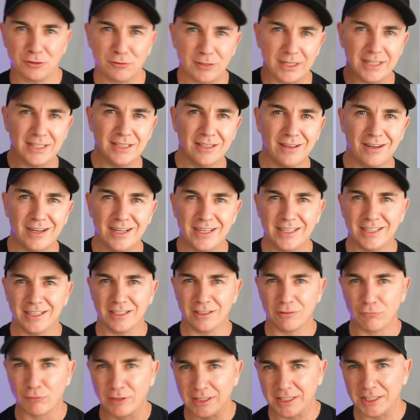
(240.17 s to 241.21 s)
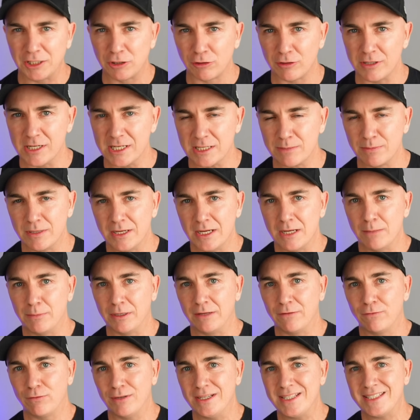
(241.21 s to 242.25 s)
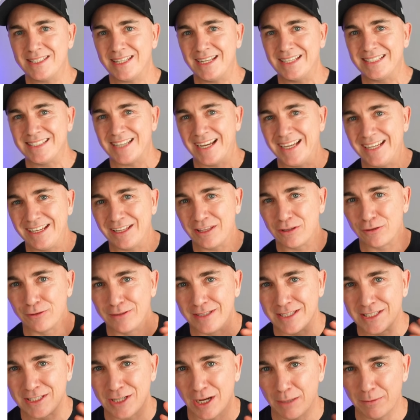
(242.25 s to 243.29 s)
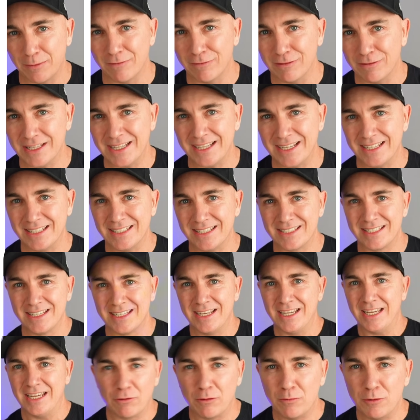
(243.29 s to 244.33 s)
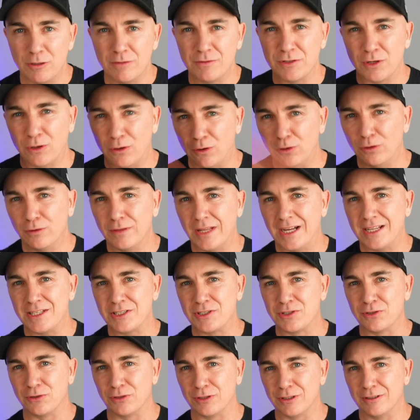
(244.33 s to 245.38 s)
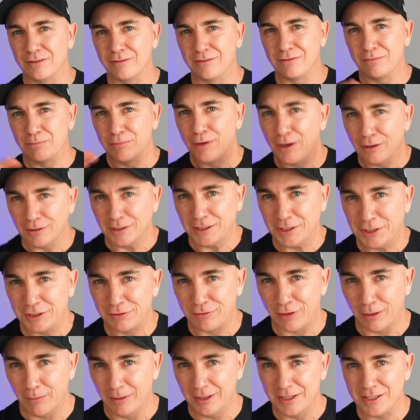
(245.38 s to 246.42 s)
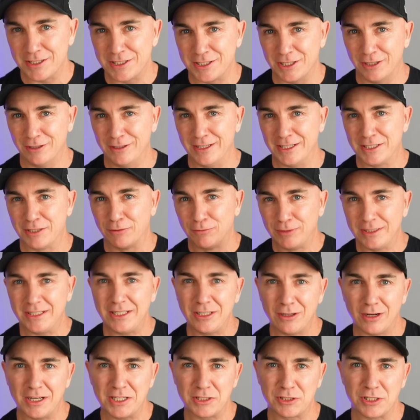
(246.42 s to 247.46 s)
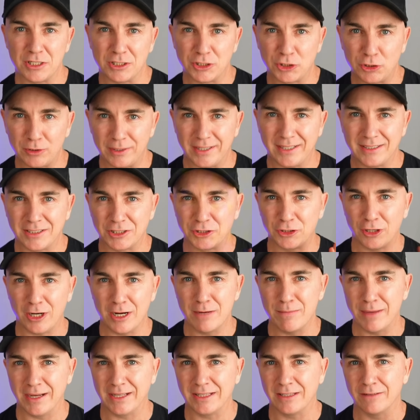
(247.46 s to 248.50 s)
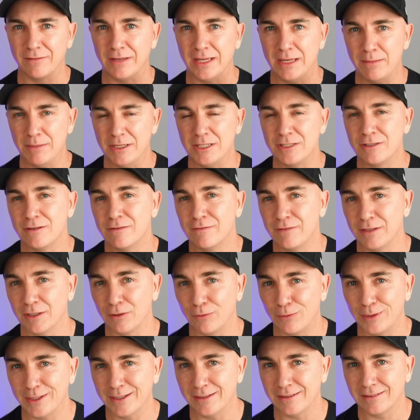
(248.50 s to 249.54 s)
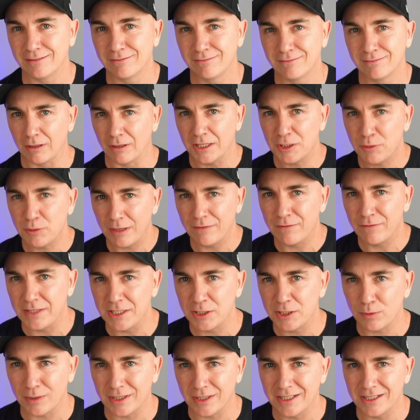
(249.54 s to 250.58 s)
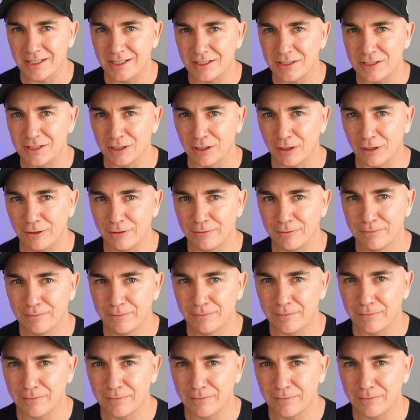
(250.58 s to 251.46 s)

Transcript: and great lighting and really crisp. But if we say take it through this type of lens, it removes all that sort of polish from it. So it's a really nice trick to try and make the image feel real. All right, let's wait for this one to load.